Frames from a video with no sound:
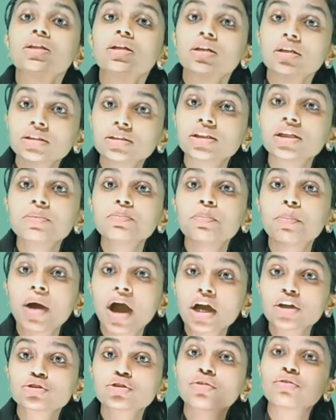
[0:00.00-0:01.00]
The
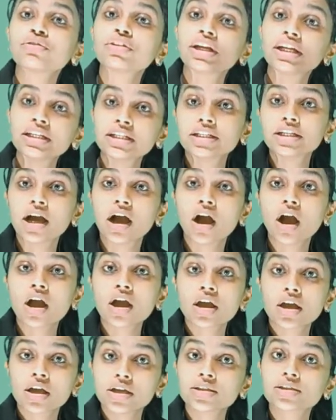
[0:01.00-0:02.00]
northern part of
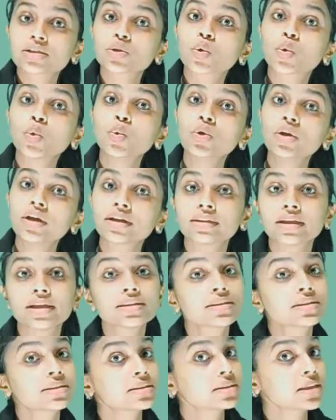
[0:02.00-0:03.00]
India is
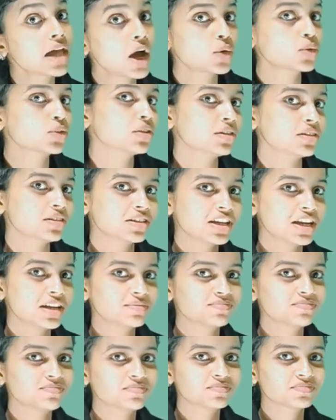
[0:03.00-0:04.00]
cooler than South
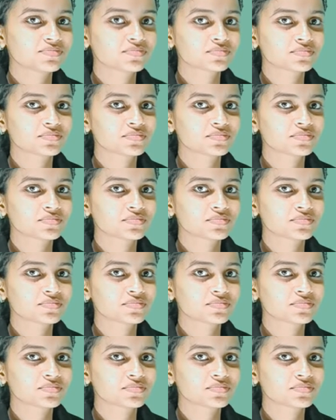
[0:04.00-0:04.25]
India.